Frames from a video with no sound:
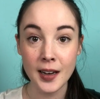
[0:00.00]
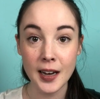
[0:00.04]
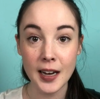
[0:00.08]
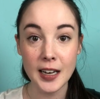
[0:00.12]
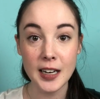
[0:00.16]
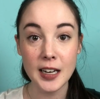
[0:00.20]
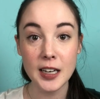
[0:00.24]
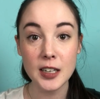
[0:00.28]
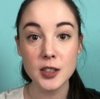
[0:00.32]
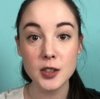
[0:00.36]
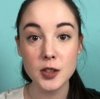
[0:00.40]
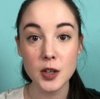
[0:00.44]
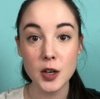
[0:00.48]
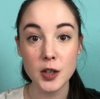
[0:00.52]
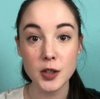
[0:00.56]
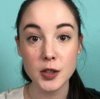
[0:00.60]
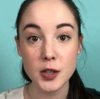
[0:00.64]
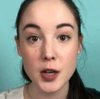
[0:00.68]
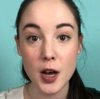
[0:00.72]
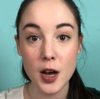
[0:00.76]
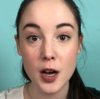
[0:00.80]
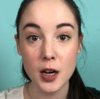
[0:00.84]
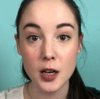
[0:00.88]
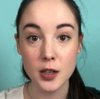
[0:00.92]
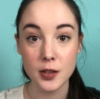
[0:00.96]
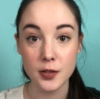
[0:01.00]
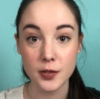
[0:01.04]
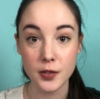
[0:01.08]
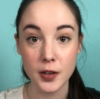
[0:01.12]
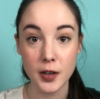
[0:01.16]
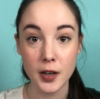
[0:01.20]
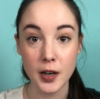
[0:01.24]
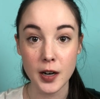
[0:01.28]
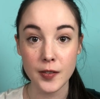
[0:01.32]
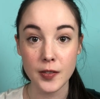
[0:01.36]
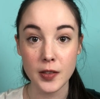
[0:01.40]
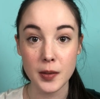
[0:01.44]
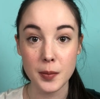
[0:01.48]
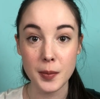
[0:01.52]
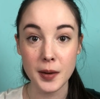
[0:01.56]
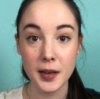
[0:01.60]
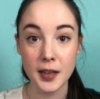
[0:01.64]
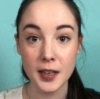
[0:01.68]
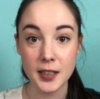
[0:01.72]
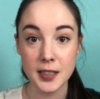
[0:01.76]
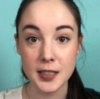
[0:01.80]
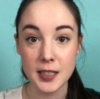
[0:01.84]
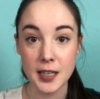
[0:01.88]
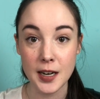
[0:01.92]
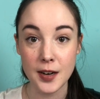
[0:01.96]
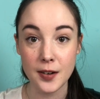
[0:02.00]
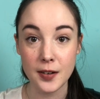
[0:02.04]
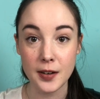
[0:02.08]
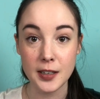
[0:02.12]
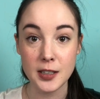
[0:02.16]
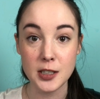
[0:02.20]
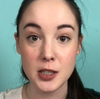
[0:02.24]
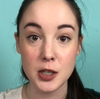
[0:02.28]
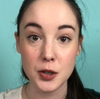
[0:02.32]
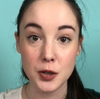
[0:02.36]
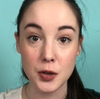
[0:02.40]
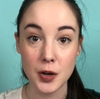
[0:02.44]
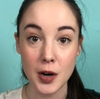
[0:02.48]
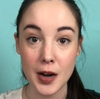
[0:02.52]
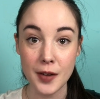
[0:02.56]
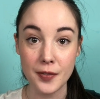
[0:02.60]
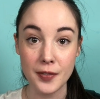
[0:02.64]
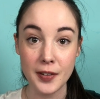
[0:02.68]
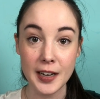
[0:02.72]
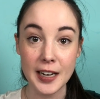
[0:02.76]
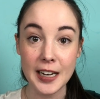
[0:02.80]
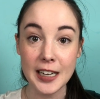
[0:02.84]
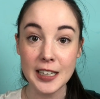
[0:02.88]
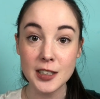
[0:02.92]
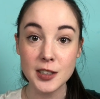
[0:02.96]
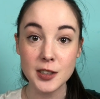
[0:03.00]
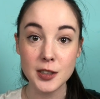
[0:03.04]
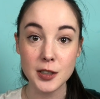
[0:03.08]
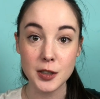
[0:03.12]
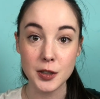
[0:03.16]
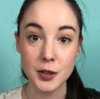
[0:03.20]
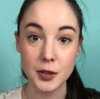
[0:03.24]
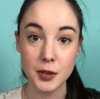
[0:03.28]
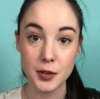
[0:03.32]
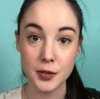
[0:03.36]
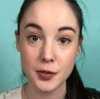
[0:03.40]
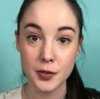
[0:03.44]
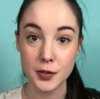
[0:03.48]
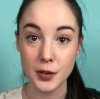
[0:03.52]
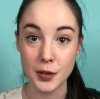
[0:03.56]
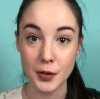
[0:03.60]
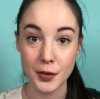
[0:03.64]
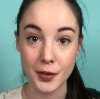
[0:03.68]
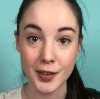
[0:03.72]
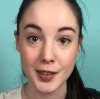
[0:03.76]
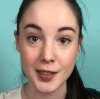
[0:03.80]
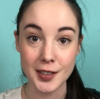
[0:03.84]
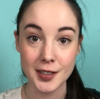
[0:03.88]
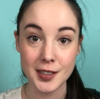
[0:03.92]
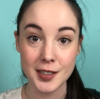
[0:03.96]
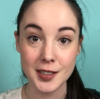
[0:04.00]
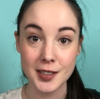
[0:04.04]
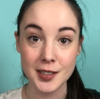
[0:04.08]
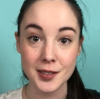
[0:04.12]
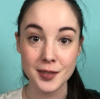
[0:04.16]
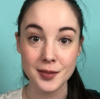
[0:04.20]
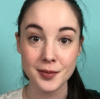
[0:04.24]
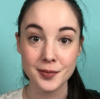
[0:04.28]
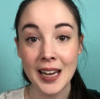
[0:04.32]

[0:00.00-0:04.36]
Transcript: an ex-cartographer of the Military Geographic Institute of Florence.